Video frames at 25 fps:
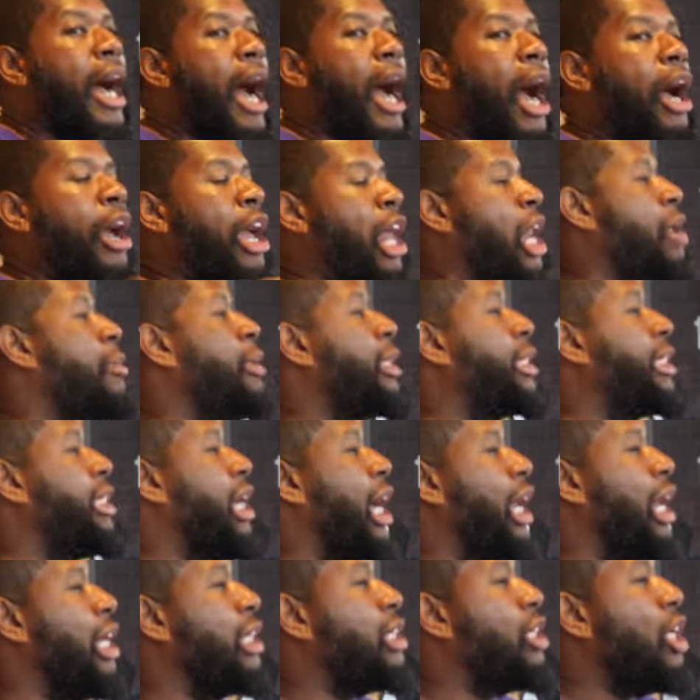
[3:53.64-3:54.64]
our enemies
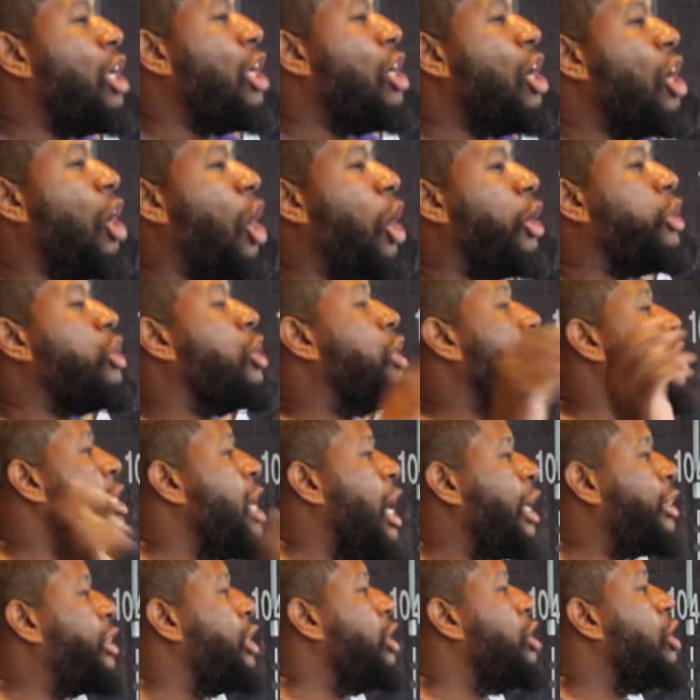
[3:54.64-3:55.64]
tell us, oh you're
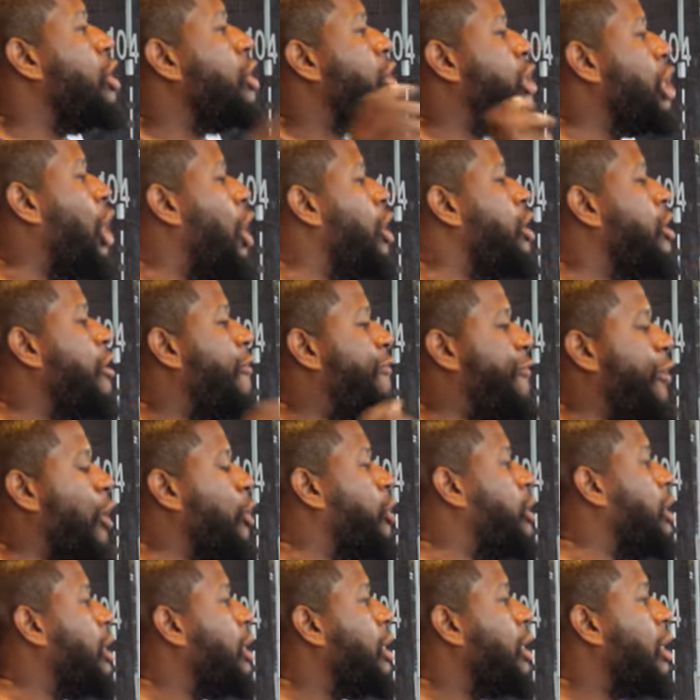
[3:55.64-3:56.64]
nothing, you're dirty, you're
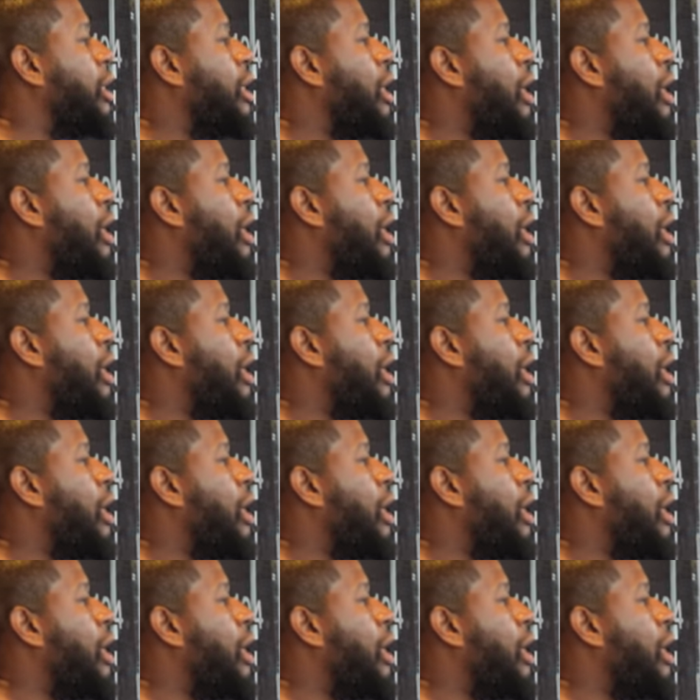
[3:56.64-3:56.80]
filthy.